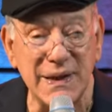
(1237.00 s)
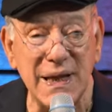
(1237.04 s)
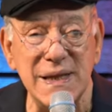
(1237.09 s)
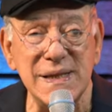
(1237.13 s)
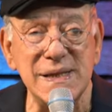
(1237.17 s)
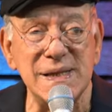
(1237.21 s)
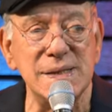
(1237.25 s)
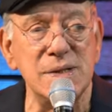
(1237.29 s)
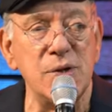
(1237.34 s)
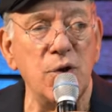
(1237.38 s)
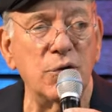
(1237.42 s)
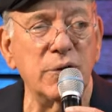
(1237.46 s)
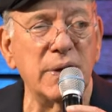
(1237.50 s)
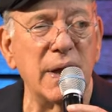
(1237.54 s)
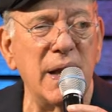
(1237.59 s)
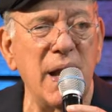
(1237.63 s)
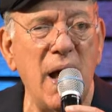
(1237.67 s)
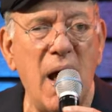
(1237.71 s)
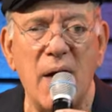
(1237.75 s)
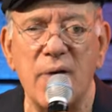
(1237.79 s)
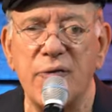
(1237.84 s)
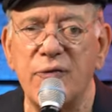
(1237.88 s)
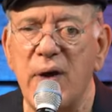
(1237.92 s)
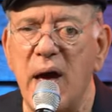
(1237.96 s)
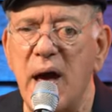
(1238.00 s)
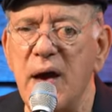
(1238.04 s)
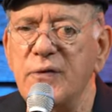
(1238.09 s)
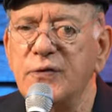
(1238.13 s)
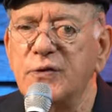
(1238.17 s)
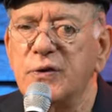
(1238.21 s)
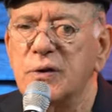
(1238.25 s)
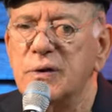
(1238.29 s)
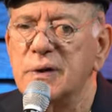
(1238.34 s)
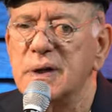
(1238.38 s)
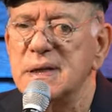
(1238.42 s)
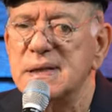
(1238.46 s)
this is not enough.
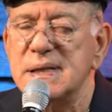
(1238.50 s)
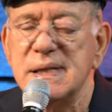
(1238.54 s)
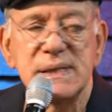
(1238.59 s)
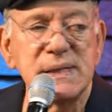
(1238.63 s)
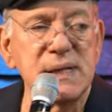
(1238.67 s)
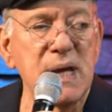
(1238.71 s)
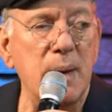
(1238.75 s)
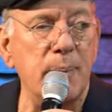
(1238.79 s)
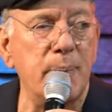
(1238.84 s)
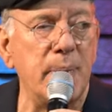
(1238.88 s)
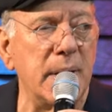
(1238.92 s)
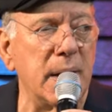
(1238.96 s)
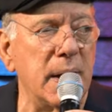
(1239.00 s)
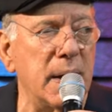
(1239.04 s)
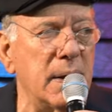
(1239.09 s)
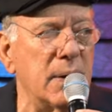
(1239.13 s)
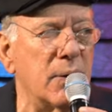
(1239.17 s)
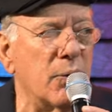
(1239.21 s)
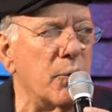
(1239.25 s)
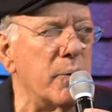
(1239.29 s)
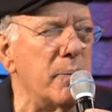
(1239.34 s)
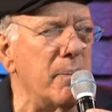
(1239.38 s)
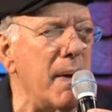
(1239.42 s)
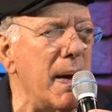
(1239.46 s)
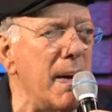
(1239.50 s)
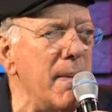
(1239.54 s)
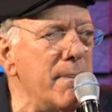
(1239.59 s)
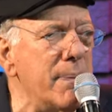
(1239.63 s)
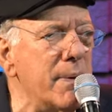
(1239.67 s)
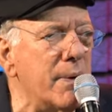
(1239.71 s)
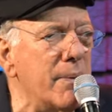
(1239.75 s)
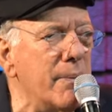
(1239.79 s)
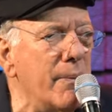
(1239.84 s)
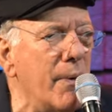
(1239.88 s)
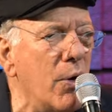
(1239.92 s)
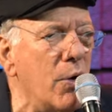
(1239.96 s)
After this is happening,
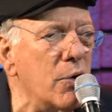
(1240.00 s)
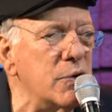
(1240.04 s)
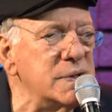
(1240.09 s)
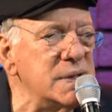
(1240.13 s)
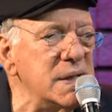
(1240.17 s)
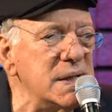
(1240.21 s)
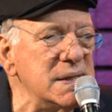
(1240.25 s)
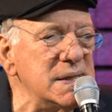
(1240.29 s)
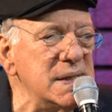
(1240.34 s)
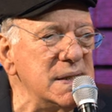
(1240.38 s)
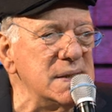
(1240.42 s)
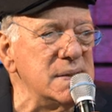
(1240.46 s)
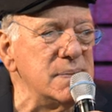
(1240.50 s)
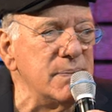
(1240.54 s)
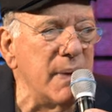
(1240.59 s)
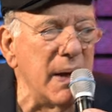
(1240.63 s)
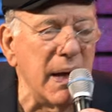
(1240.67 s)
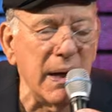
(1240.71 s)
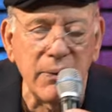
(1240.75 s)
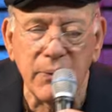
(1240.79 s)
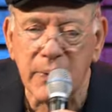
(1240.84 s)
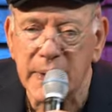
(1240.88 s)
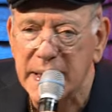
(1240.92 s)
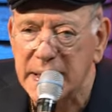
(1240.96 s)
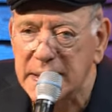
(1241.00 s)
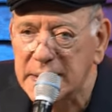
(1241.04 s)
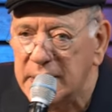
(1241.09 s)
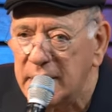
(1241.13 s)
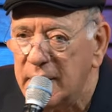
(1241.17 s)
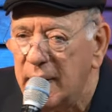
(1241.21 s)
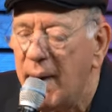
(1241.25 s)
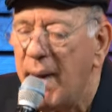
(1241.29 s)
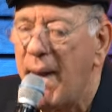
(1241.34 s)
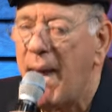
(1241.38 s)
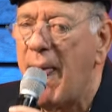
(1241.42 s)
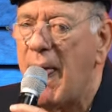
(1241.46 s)
remember Moses is
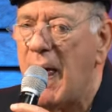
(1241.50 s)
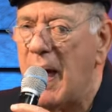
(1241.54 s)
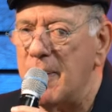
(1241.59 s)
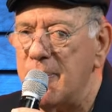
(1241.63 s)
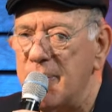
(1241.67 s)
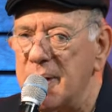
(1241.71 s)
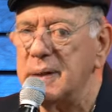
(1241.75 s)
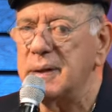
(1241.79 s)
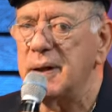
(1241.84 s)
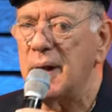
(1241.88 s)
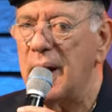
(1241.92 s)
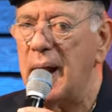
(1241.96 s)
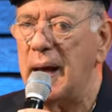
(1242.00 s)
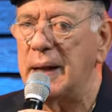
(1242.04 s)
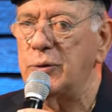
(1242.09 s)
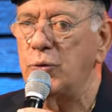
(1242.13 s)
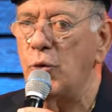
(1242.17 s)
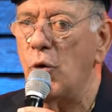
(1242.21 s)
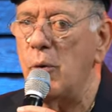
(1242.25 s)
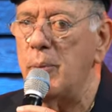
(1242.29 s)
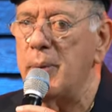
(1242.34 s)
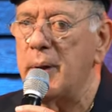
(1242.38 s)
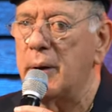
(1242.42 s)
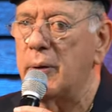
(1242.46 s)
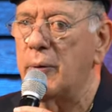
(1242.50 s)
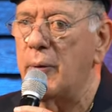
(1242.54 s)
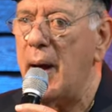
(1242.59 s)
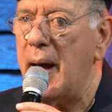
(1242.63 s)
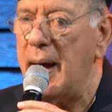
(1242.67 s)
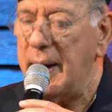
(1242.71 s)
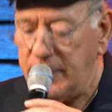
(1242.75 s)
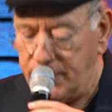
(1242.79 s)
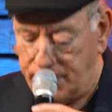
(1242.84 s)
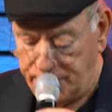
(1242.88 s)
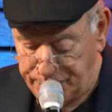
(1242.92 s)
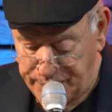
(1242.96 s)
married a Midianite woman,
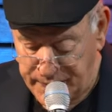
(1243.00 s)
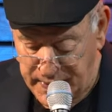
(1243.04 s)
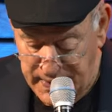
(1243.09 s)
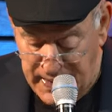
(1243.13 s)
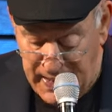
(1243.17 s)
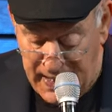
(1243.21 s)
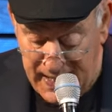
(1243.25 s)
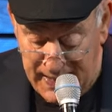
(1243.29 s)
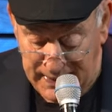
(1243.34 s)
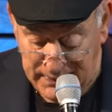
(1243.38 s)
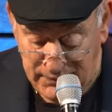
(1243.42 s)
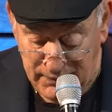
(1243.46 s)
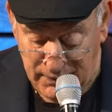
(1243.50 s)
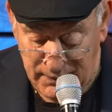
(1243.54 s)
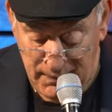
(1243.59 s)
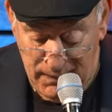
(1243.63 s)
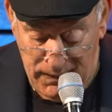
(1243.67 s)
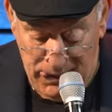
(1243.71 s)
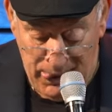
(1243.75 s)
right? Yet,